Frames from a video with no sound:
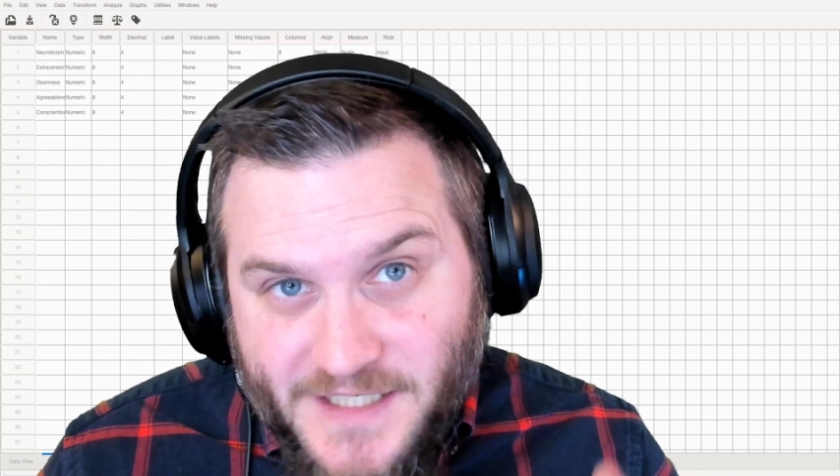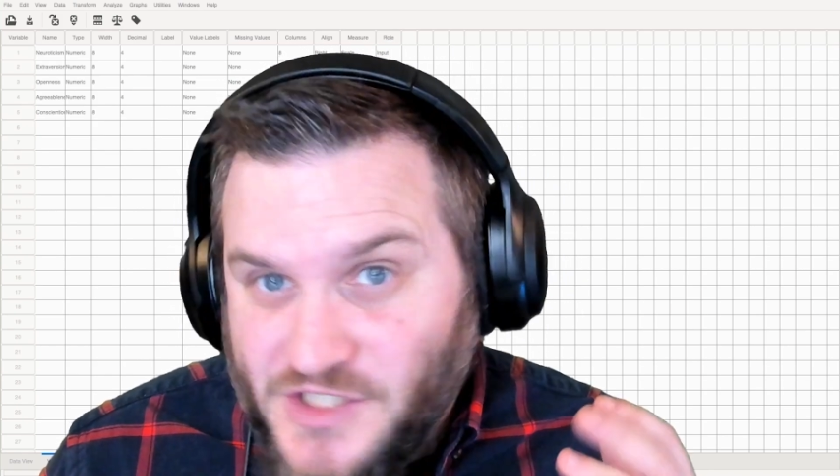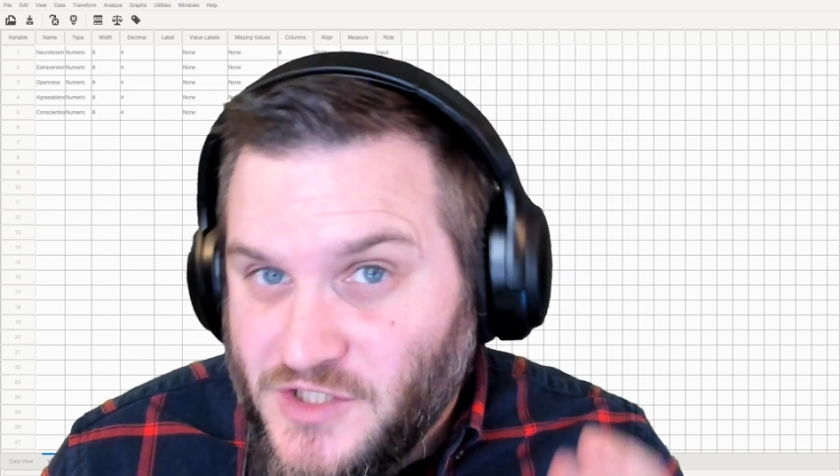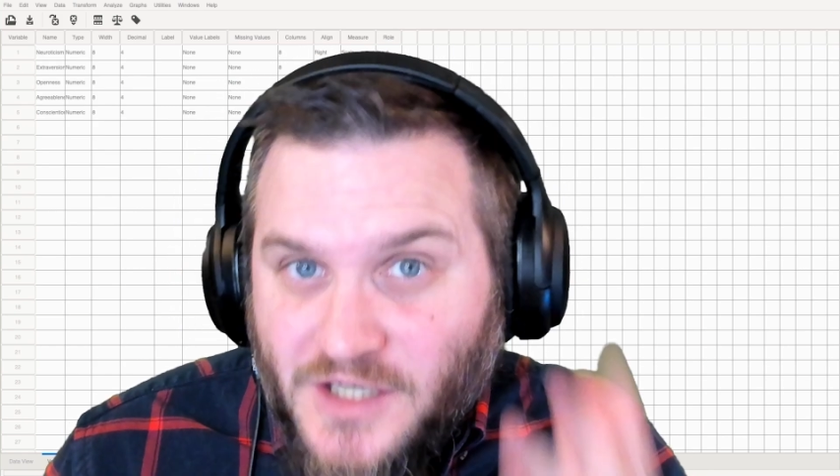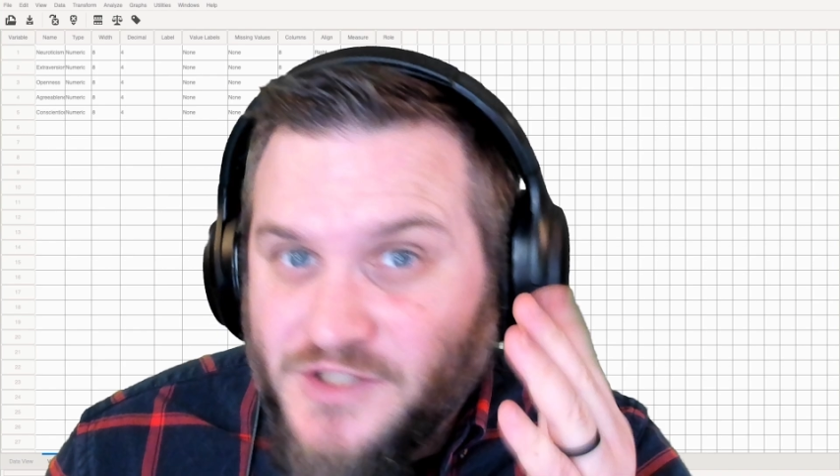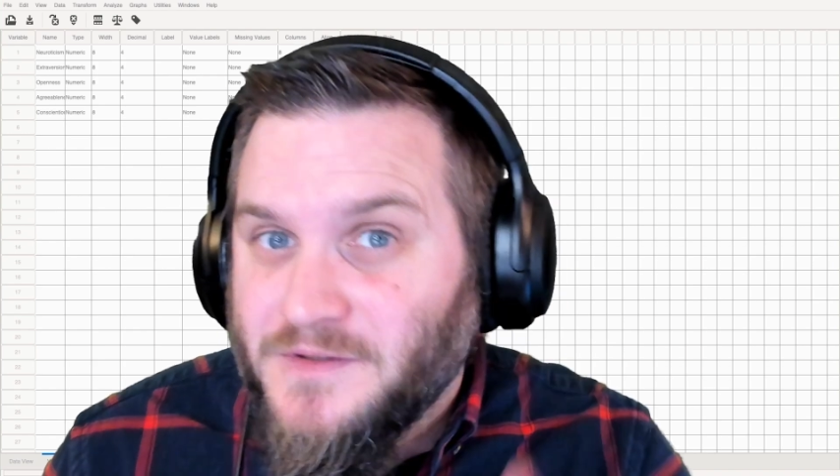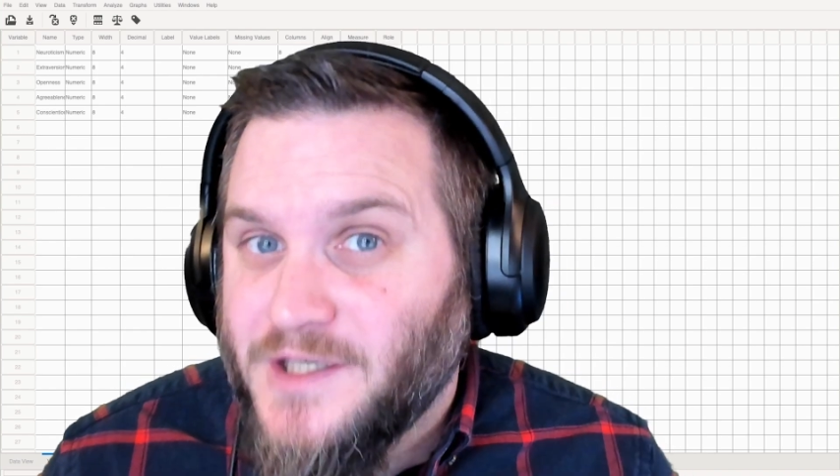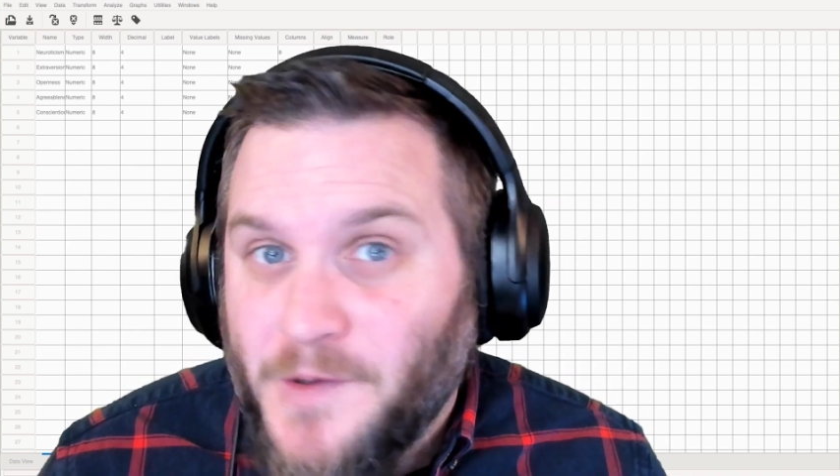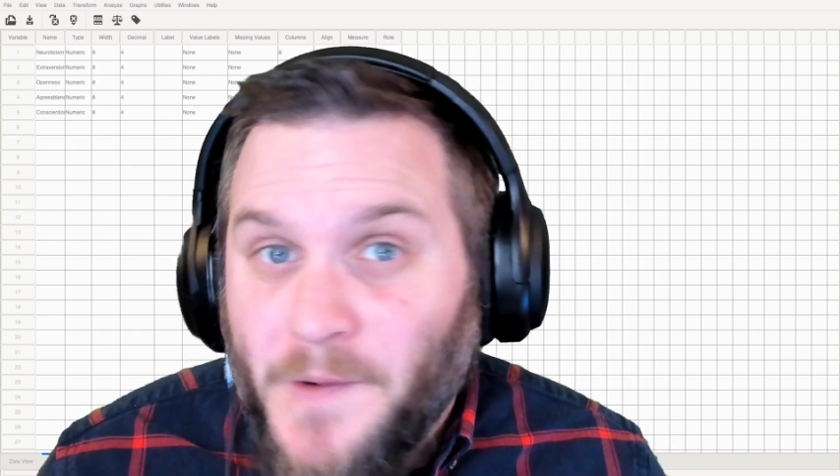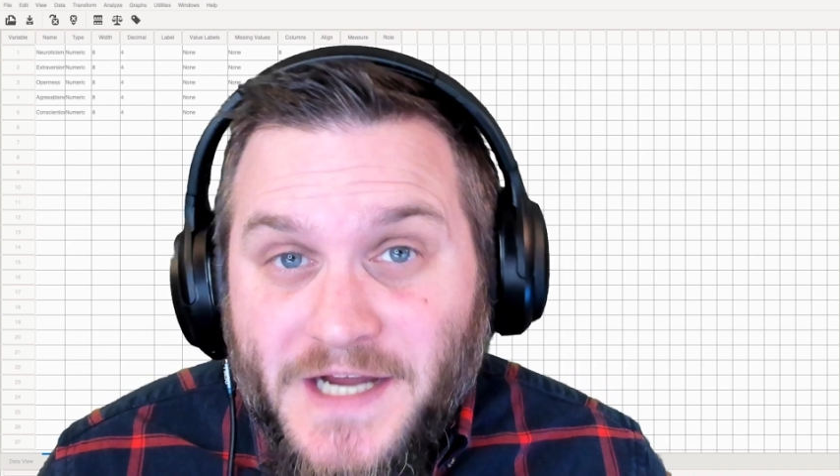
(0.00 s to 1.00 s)
structural
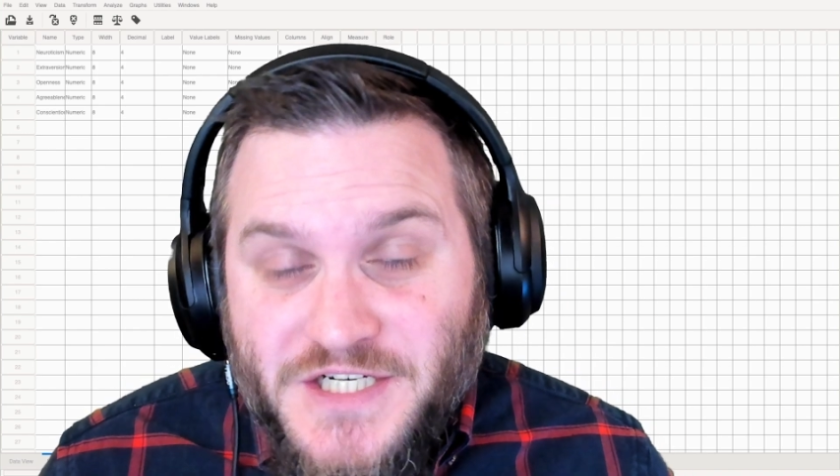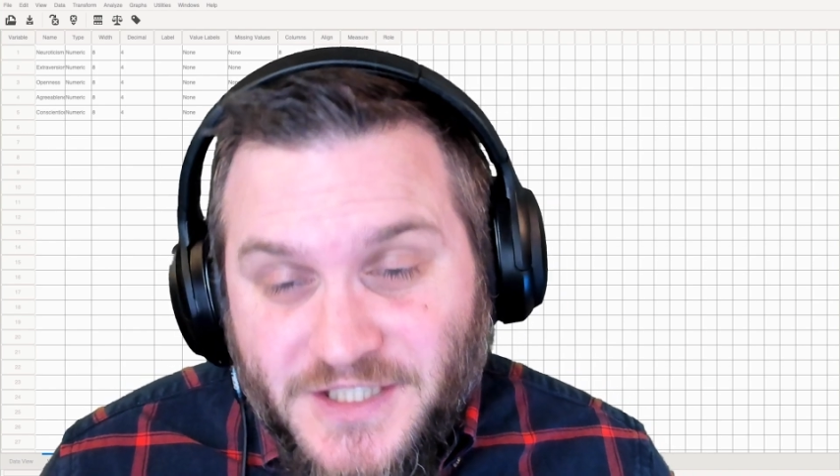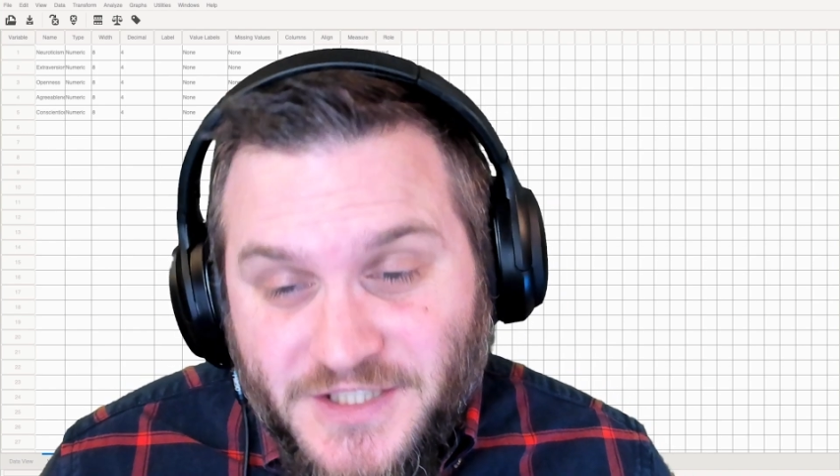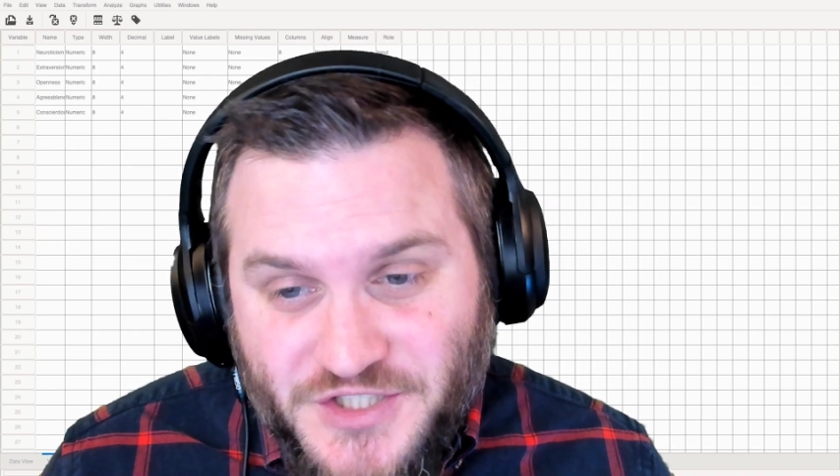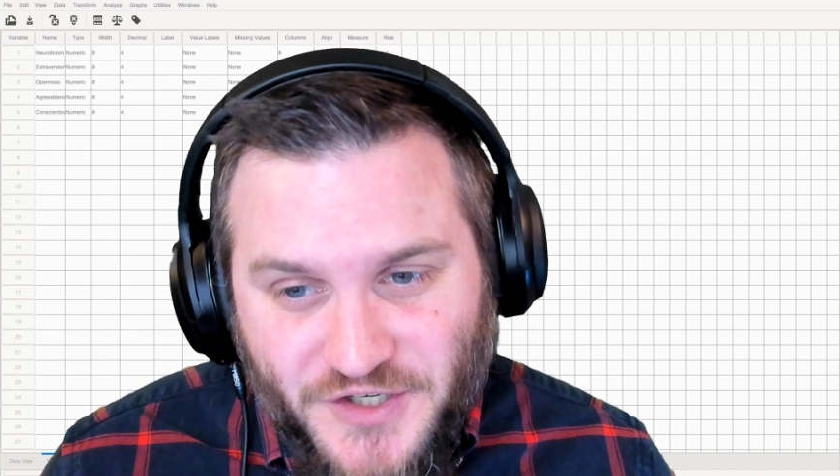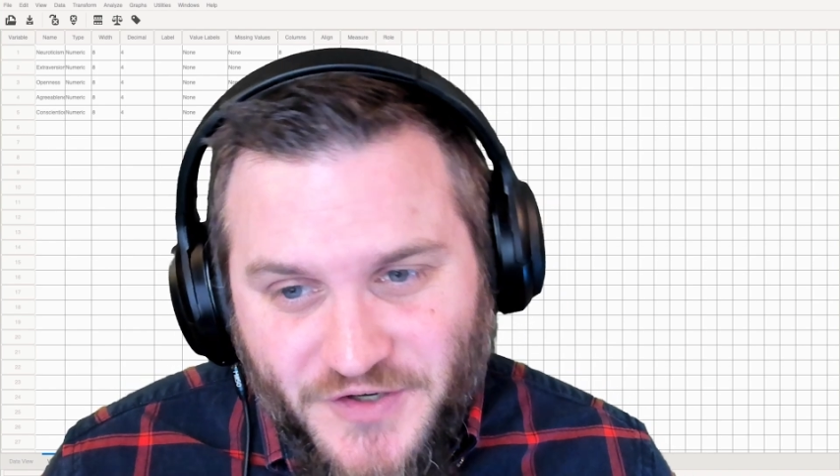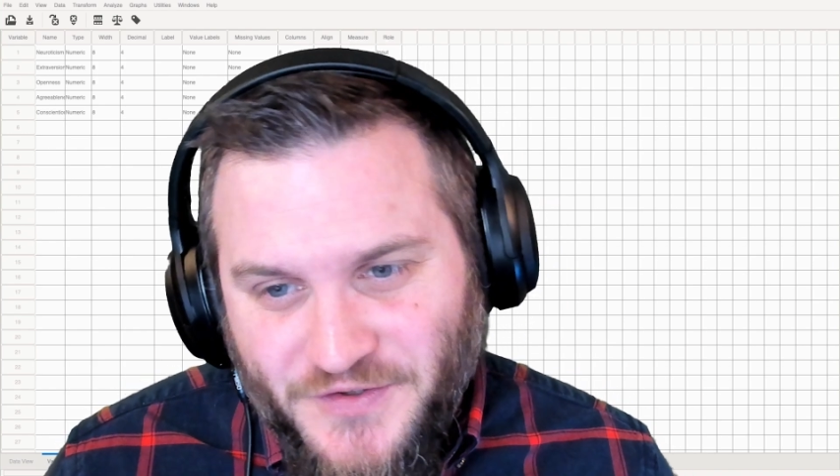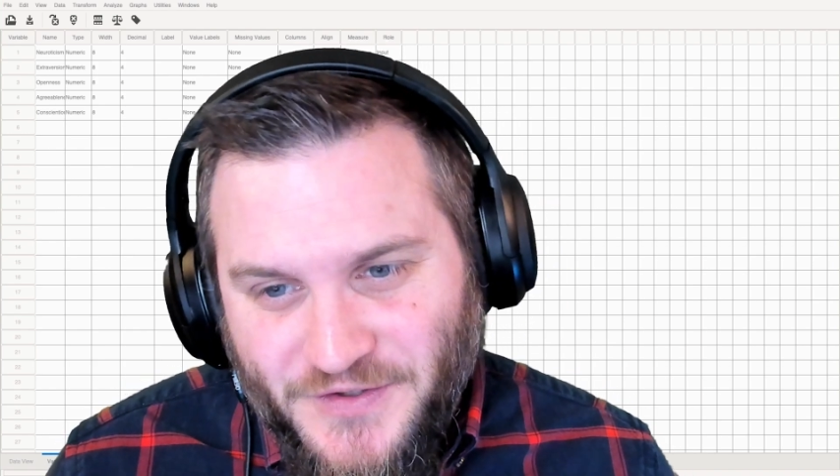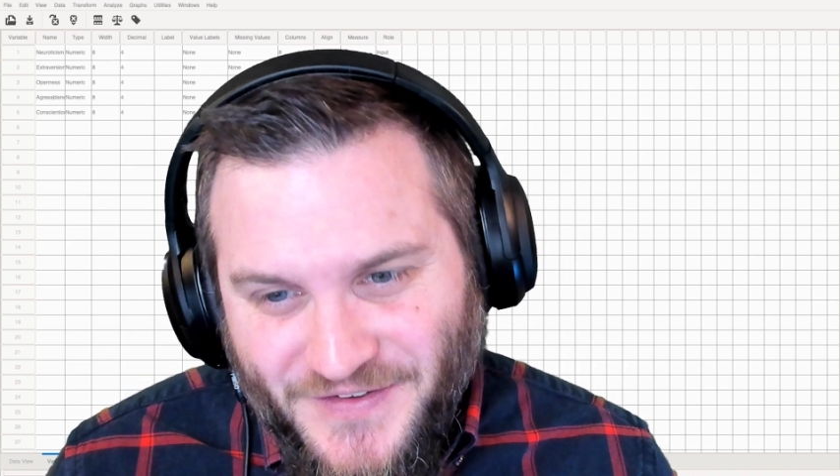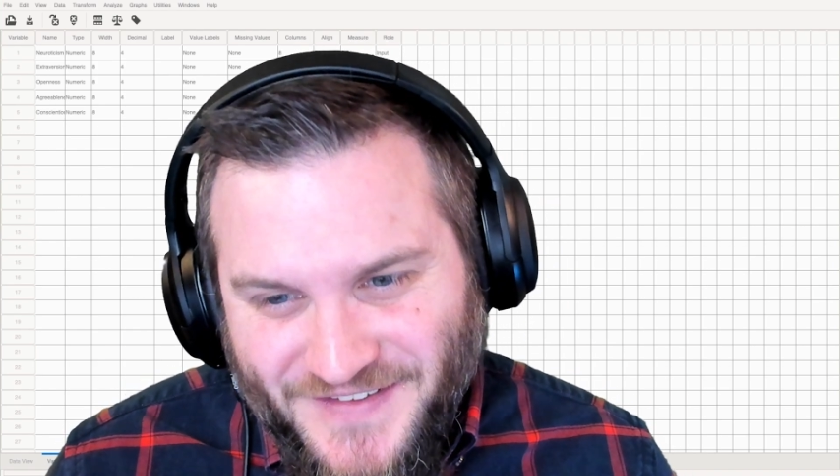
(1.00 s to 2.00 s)
equation
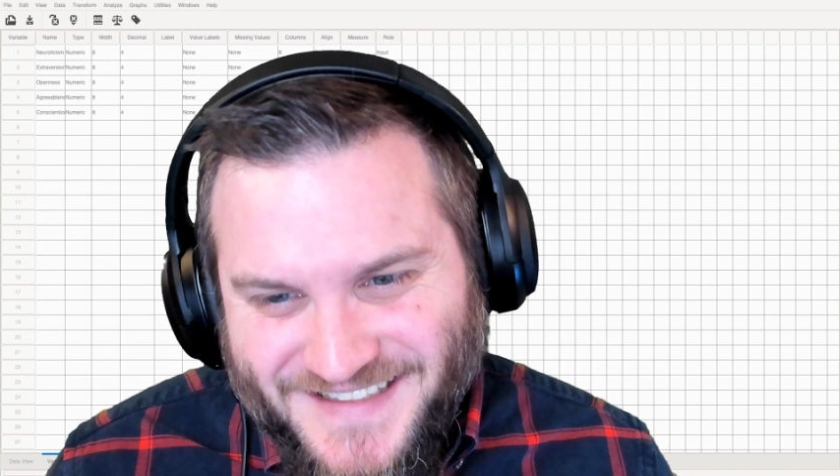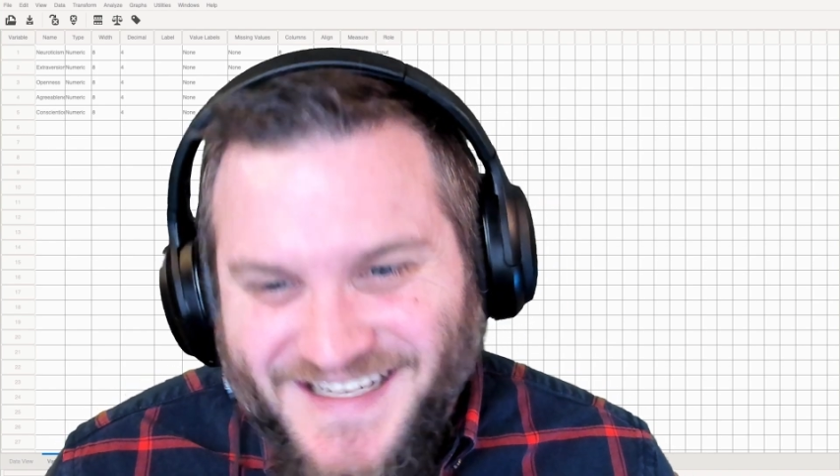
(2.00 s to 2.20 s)
journal.